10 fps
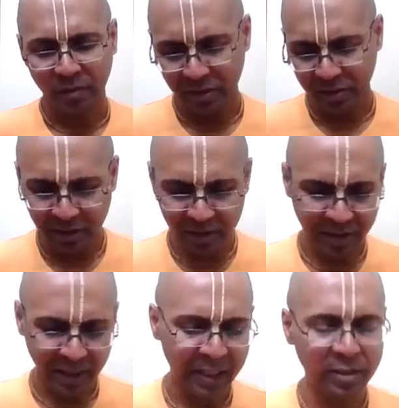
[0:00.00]
When she is
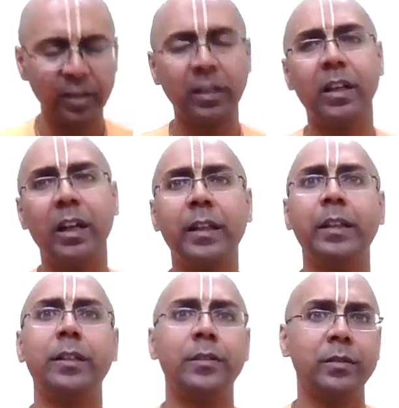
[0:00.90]
sad, she'll
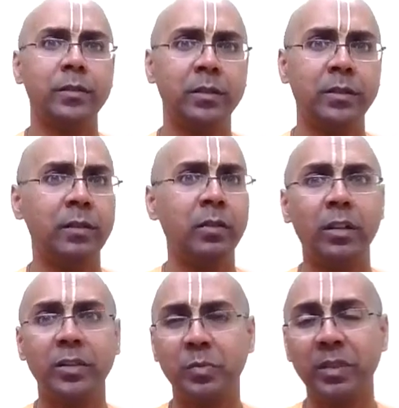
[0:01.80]
cry. She'll
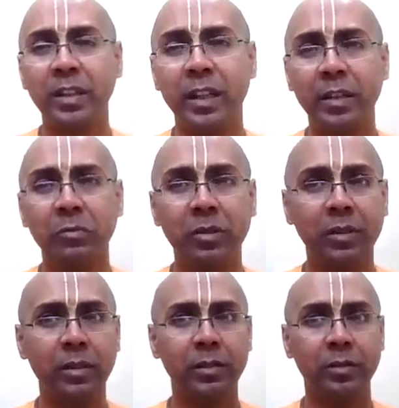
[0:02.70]
not speak any
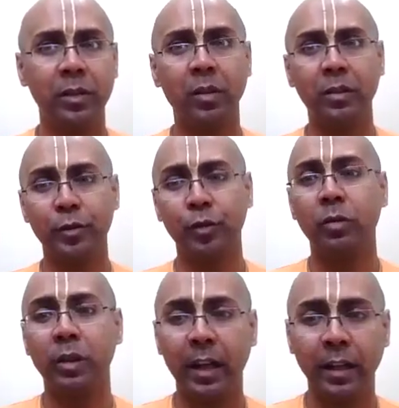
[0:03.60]
words. She'll not
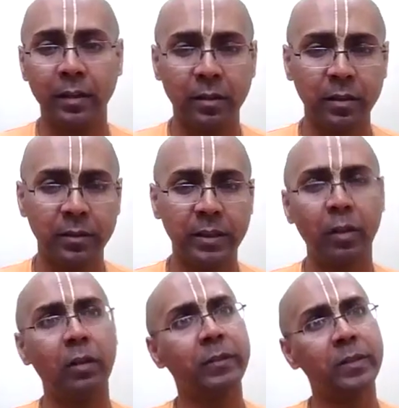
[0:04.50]
show her anger.
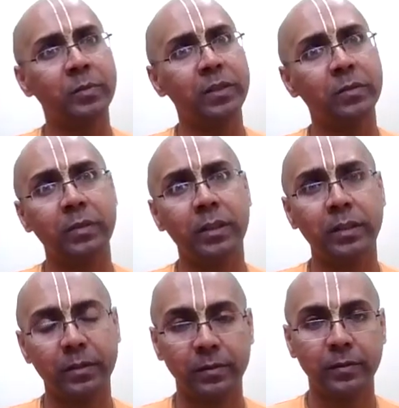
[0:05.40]
She'll always be
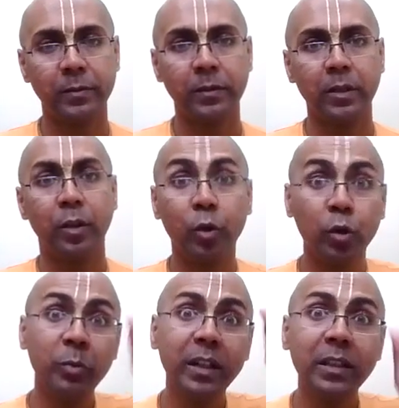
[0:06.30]
sweet.
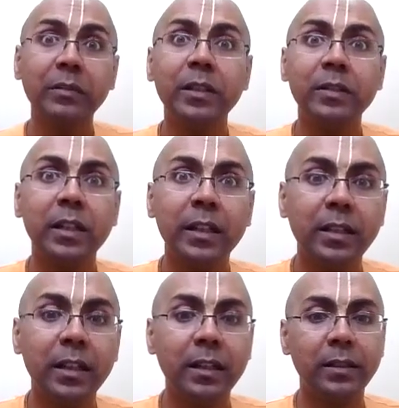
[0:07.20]
Rukmini Devi is like
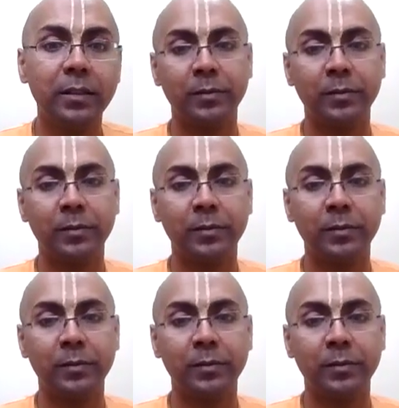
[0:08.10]
that.